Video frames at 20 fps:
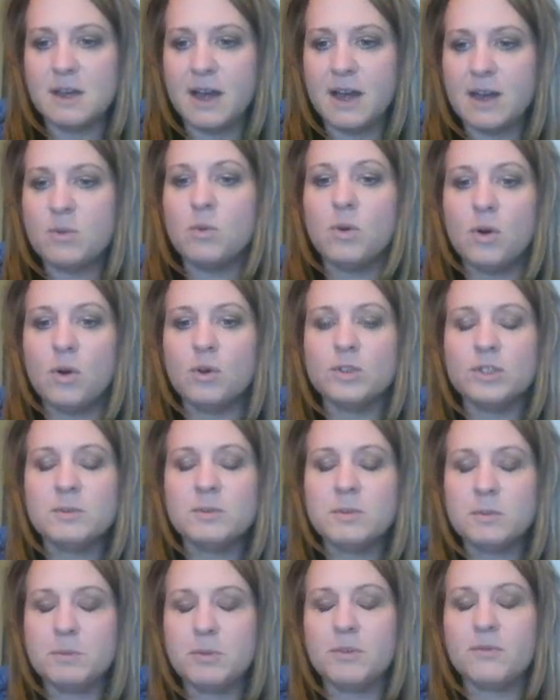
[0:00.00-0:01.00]
I will
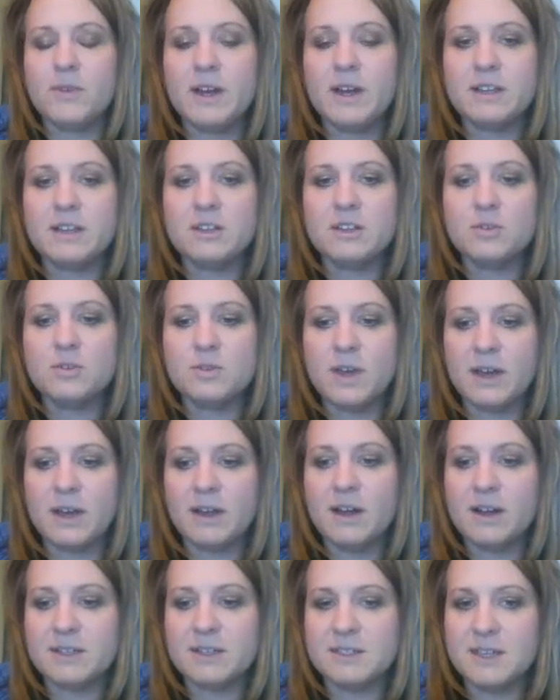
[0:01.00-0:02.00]
only be providing you
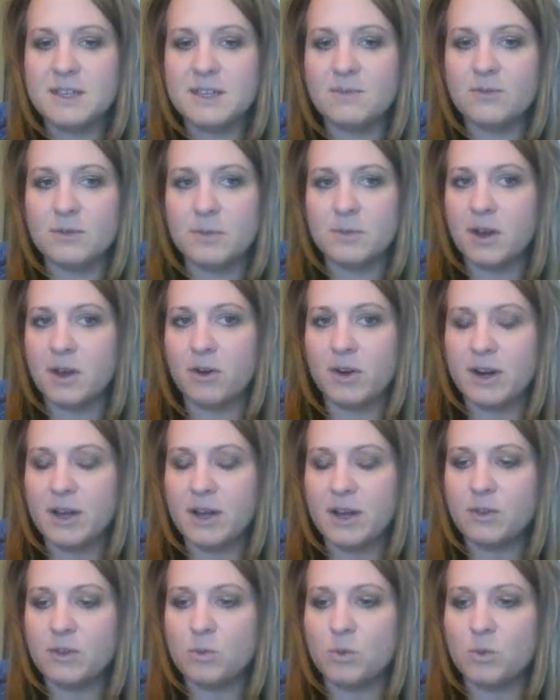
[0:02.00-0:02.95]
that content from there on out.